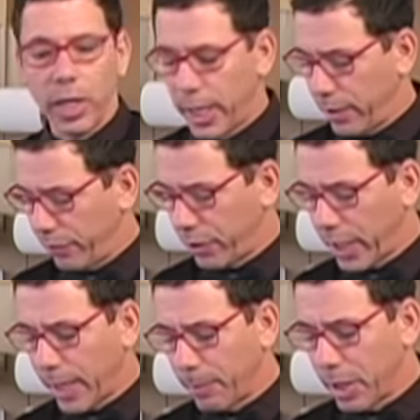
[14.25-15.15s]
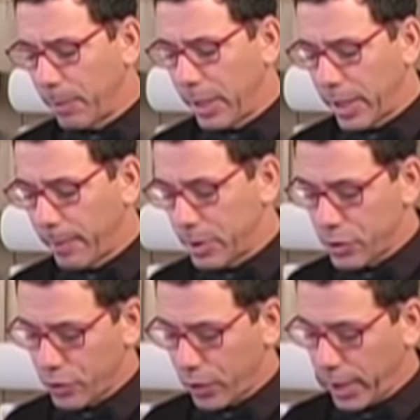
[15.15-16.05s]
and today I'm going to be
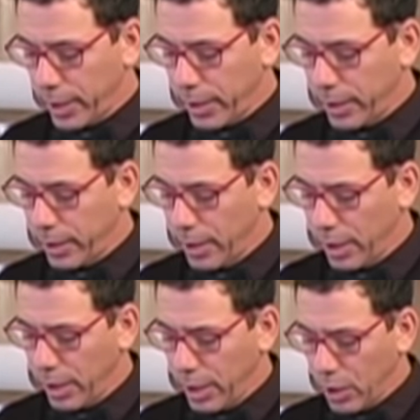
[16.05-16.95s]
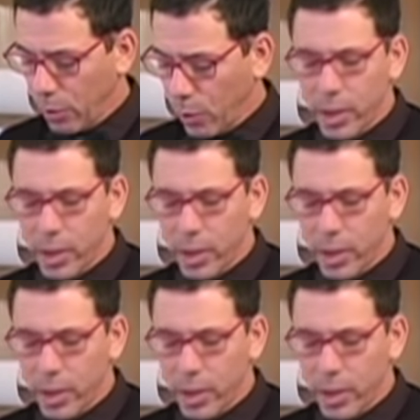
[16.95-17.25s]
demonstrating, what